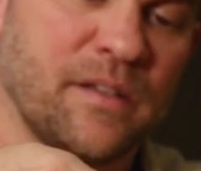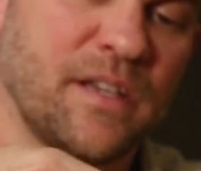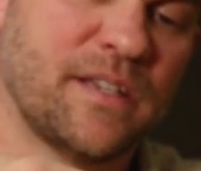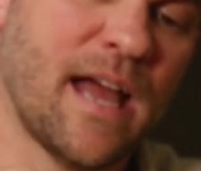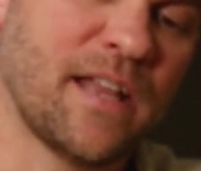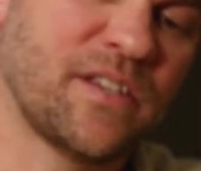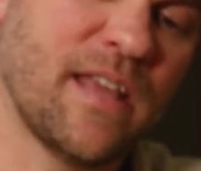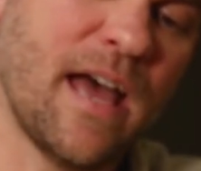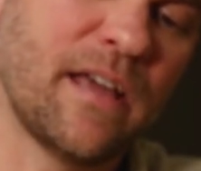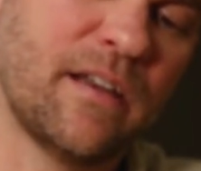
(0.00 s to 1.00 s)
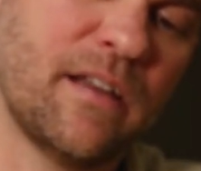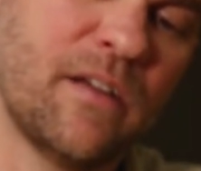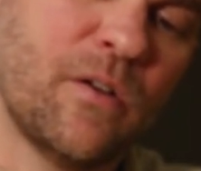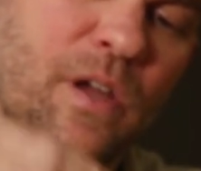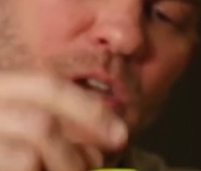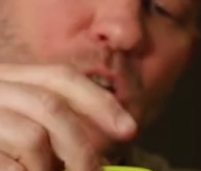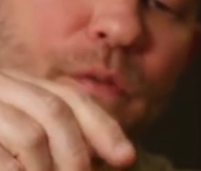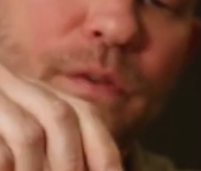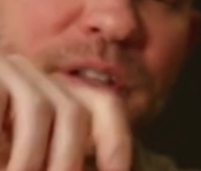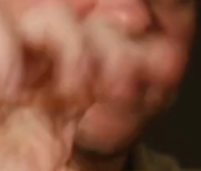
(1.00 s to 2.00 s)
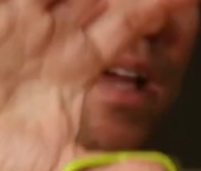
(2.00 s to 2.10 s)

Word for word: detach that, hook it over a